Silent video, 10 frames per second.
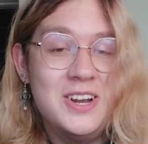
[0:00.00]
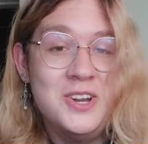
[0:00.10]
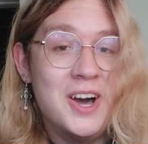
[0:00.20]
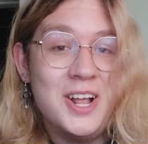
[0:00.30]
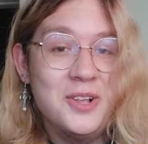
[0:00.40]

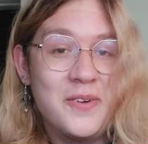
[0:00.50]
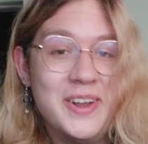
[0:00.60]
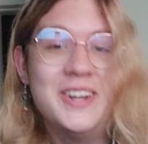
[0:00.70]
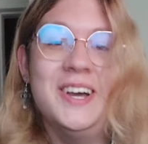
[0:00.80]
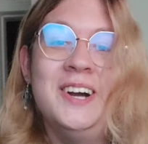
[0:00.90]
Not
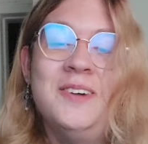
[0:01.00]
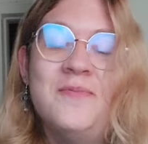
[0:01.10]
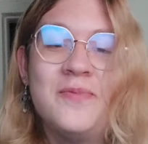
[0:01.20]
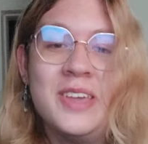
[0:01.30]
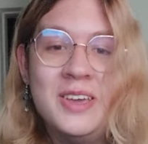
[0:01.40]
eloquent.
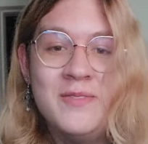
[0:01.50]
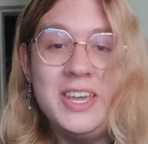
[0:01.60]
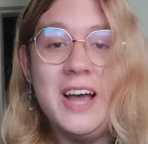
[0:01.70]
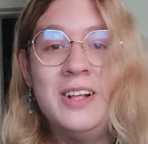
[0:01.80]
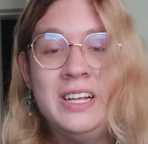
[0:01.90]
But
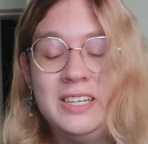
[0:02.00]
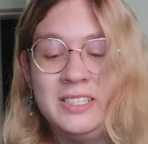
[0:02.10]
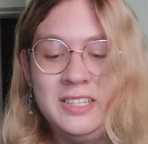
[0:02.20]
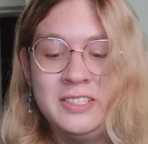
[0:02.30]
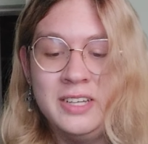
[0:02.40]
yeah,
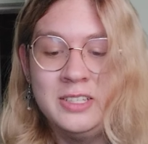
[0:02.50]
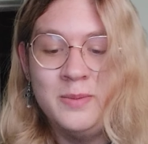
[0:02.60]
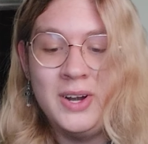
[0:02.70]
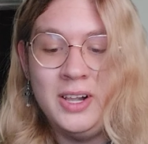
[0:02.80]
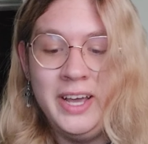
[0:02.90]
that's
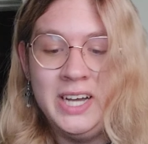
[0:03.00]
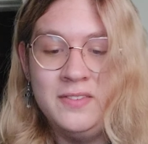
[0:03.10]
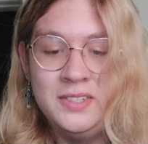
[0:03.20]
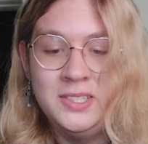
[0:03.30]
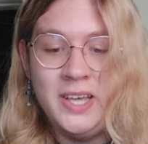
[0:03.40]
about all I
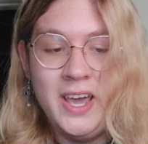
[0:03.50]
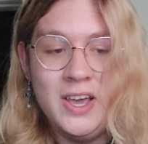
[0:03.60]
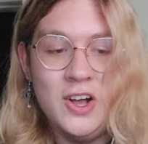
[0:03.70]
have to say.